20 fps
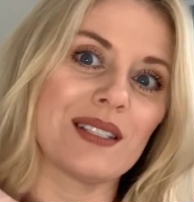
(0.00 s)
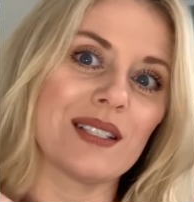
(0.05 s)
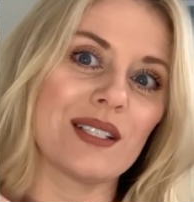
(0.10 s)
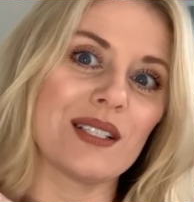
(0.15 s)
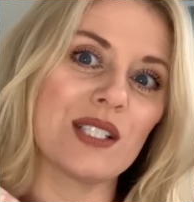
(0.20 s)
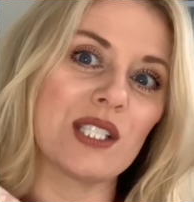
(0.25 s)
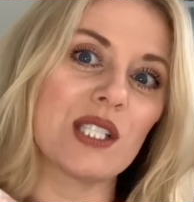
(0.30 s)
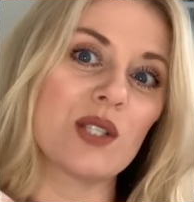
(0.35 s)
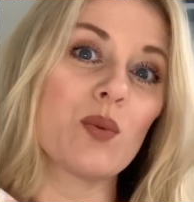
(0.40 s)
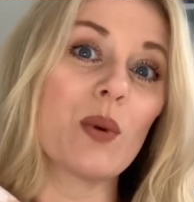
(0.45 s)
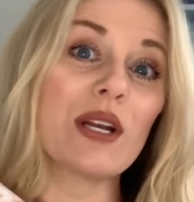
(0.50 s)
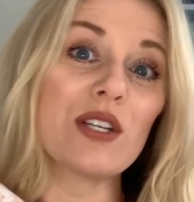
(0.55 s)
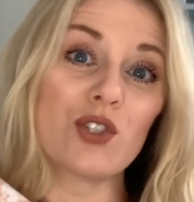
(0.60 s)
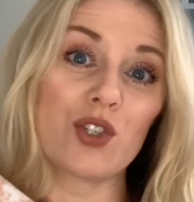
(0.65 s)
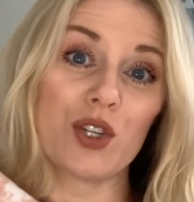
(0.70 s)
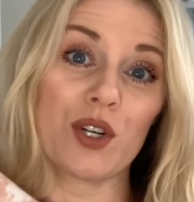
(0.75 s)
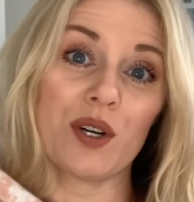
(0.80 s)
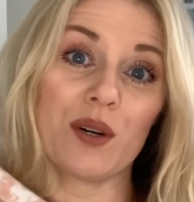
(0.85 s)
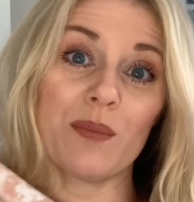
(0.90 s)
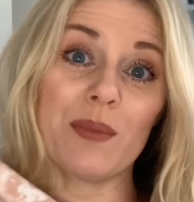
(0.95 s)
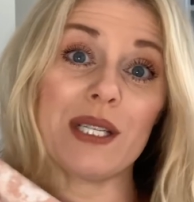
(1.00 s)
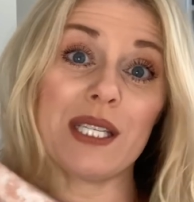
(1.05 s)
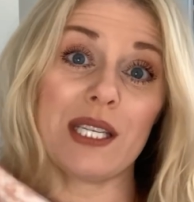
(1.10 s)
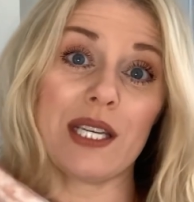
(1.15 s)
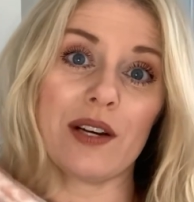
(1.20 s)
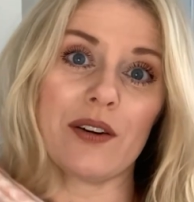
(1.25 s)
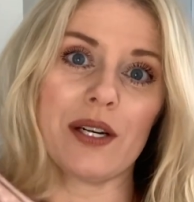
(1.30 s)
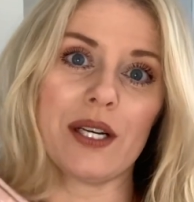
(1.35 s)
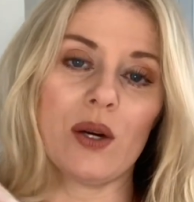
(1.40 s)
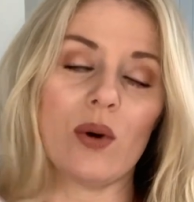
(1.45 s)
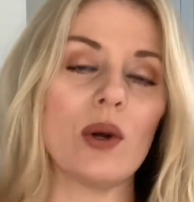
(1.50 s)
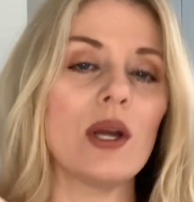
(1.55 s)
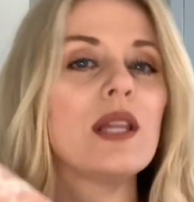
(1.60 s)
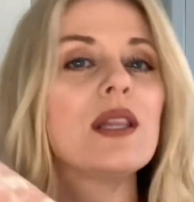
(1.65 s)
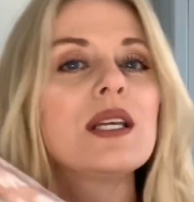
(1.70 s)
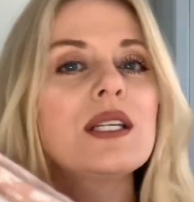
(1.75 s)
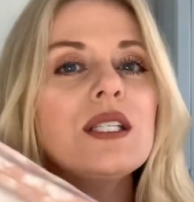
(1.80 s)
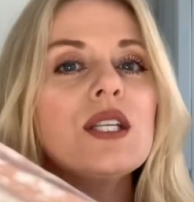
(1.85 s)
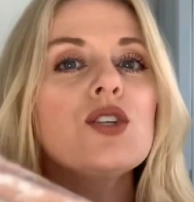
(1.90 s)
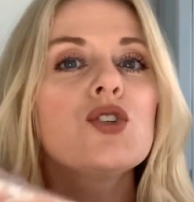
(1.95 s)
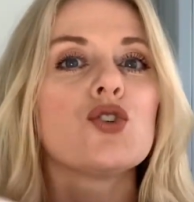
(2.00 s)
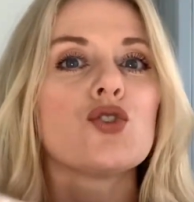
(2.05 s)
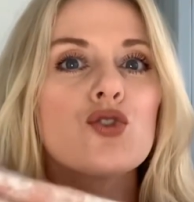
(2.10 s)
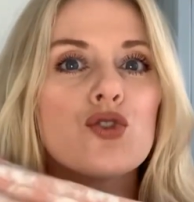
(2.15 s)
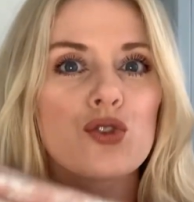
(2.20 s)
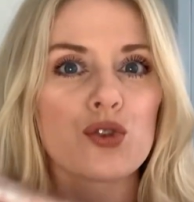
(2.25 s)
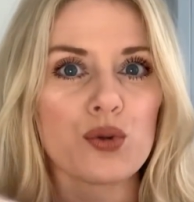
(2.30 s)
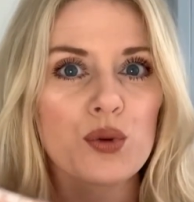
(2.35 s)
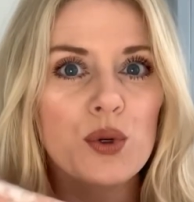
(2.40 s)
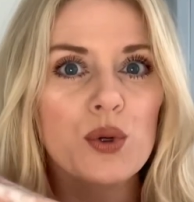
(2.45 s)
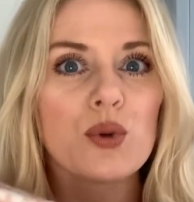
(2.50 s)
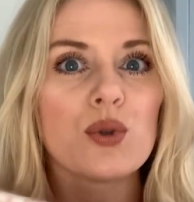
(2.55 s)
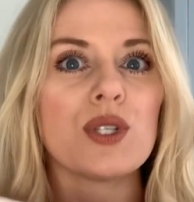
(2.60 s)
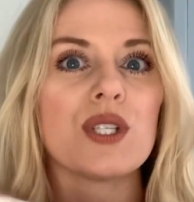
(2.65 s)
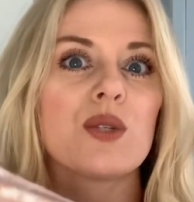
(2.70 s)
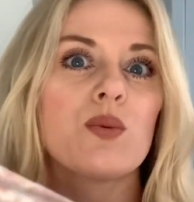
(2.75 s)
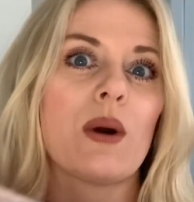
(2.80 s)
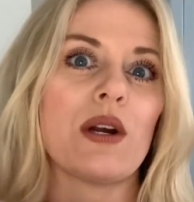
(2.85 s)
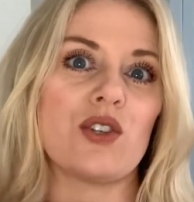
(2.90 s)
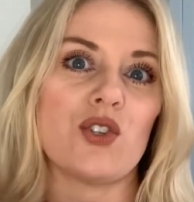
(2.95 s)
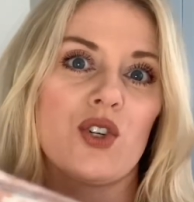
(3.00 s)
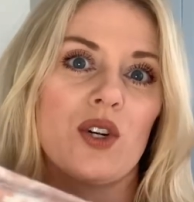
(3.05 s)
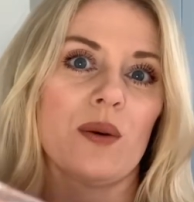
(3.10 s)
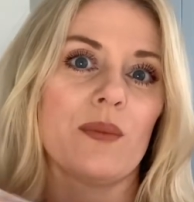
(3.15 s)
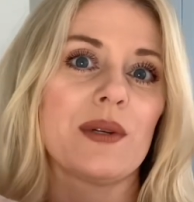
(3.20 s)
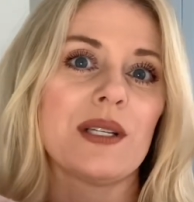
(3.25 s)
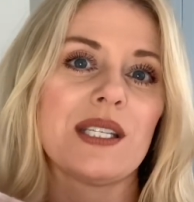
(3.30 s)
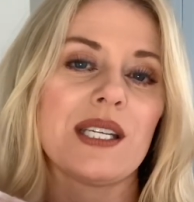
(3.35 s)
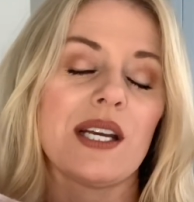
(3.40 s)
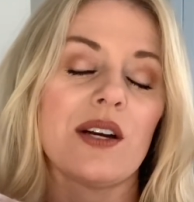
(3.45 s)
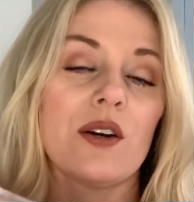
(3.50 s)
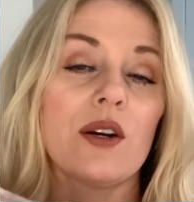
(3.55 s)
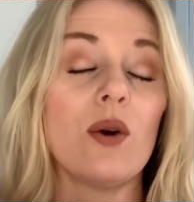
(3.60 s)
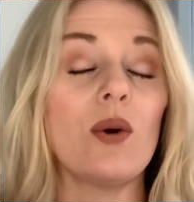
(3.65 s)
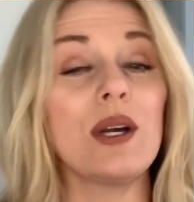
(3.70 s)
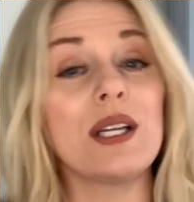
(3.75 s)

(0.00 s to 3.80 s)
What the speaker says: sweatshirt material. And this is true sweatshirt material.